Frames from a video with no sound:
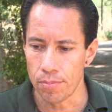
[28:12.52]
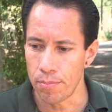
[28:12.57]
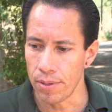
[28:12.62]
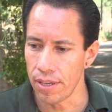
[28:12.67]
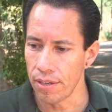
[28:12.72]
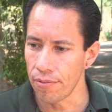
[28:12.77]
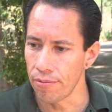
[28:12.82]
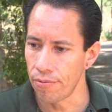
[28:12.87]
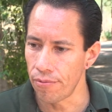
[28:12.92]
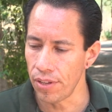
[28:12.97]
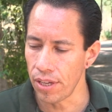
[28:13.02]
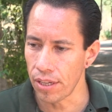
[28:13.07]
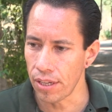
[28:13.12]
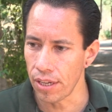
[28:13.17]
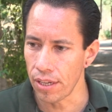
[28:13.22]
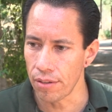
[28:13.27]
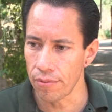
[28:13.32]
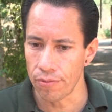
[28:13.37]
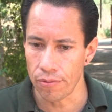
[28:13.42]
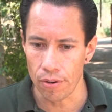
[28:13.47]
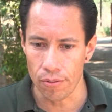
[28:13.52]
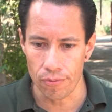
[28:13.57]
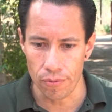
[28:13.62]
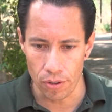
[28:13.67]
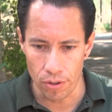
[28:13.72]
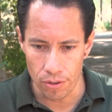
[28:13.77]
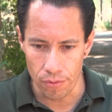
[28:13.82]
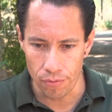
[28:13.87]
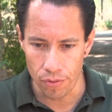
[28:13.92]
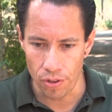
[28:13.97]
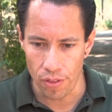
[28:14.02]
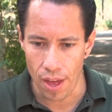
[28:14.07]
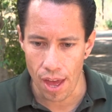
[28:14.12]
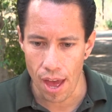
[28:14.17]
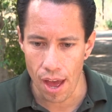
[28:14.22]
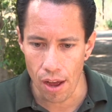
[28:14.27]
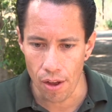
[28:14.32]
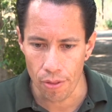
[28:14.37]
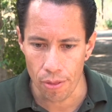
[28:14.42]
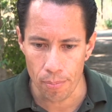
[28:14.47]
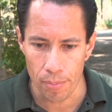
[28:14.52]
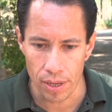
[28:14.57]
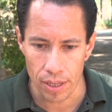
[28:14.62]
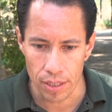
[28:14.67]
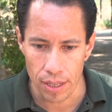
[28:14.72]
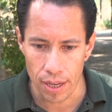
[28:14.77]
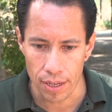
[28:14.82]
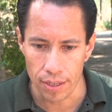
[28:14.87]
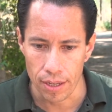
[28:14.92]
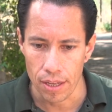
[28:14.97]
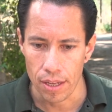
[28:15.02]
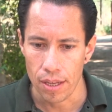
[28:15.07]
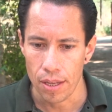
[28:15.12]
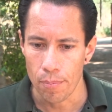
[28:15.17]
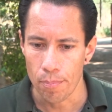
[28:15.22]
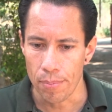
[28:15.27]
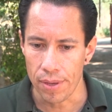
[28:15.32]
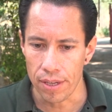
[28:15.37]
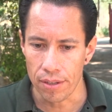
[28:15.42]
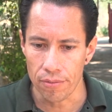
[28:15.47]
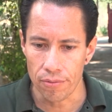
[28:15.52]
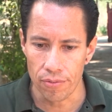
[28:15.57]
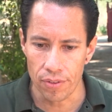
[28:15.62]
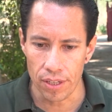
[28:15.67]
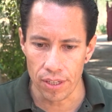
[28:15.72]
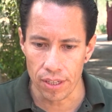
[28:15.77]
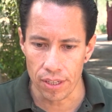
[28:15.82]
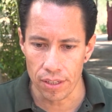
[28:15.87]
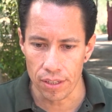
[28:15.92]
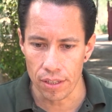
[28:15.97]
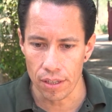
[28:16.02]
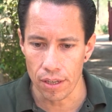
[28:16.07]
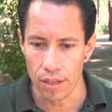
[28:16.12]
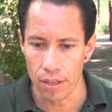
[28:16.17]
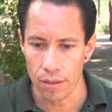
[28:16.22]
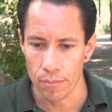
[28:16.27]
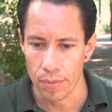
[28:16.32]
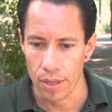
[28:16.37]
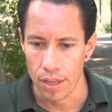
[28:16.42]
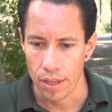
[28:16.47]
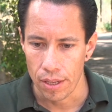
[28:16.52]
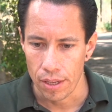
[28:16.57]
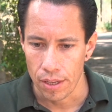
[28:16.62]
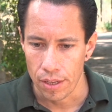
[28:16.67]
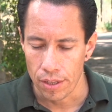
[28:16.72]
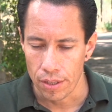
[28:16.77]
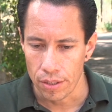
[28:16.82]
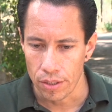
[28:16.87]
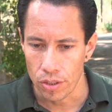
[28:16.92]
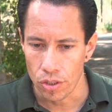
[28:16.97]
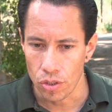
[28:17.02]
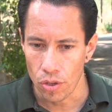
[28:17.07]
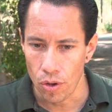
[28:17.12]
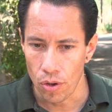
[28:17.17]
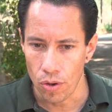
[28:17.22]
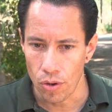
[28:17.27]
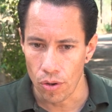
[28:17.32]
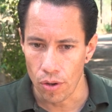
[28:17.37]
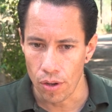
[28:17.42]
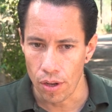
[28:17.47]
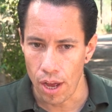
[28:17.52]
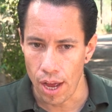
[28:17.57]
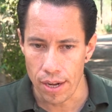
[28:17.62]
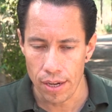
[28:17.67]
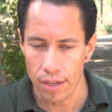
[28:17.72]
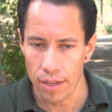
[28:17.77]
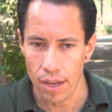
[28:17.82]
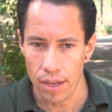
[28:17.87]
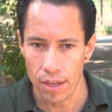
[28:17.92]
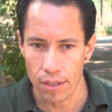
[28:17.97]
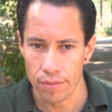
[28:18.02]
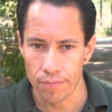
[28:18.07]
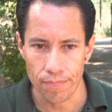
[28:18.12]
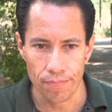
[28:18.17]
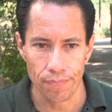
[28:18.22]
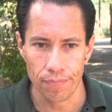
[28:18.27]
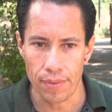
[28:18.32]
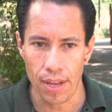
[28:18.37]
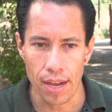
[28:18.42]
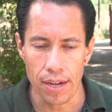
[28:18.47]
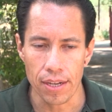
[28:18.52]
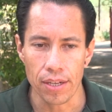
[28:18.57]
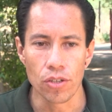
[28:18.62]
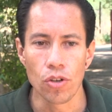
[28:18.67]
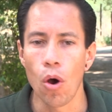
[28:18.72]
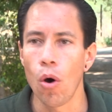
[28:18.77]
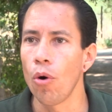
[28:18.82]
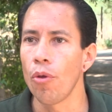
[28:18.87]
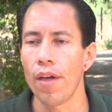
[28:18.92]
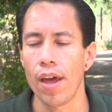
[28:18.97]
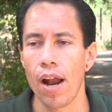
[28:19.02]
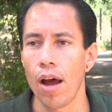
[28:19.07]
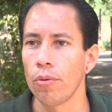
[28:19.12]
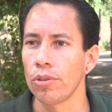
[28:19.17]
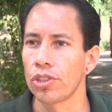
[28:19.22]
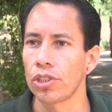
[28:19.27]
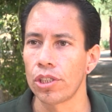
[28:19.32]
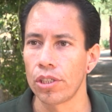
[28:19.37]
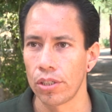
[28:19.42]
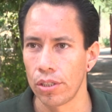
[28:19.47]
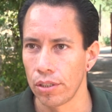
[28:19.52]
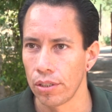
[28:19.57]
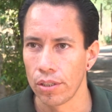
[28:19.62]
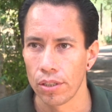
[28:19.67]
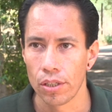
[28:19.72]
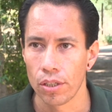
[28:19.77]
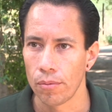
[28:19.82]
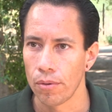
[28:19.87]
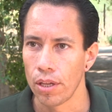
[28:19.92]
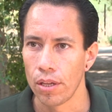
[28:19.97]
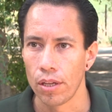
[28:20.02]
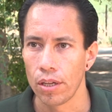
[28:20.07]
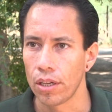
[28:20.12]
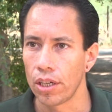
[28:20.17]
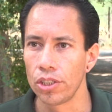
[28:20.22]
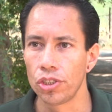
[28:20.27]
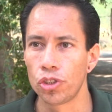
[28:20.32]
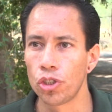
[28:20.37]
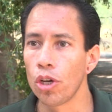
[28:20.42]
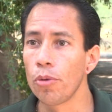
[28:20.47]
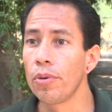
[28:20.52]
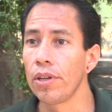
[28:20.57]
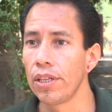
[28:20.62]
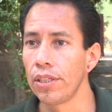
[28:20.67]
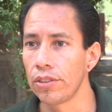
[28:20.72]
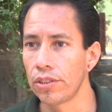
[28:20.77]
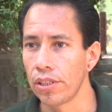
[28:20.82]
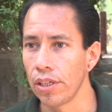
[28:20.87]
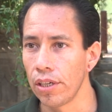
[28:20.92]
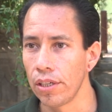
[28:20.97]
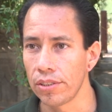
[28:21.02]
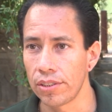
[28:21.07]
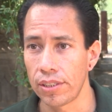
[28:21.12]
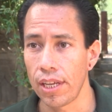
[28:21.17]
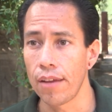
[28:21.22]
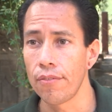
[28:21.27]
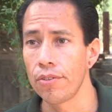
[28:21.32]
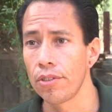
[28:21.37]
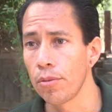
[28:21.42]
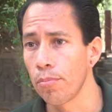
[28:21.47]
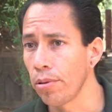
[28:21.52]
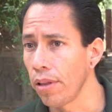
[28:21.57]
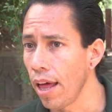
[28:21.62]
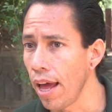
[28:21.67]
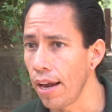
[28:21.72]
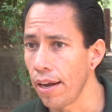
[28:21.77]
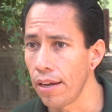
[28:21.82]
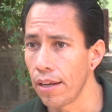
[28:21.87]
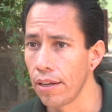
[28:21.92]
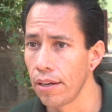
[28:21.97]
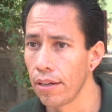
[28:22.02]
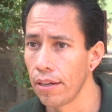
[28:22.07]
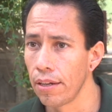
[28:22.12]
being vegan for the health, but like being vegan, you know, I didn't know that I was contributing to saving the planet,